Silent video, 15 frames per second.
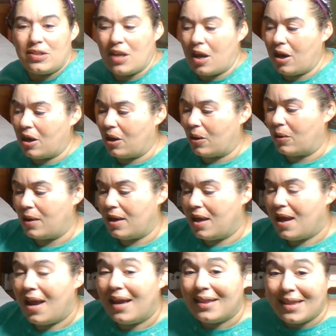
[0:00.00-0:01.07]
that's what I'm
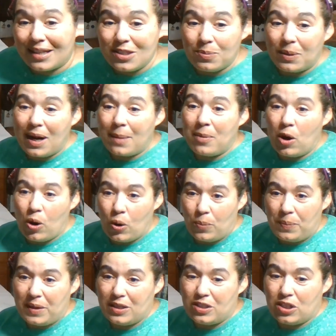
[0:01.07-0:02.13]
hoping to go ahead
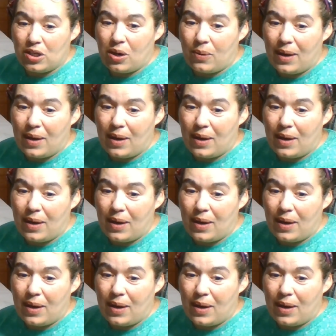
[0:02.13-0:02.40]
and get.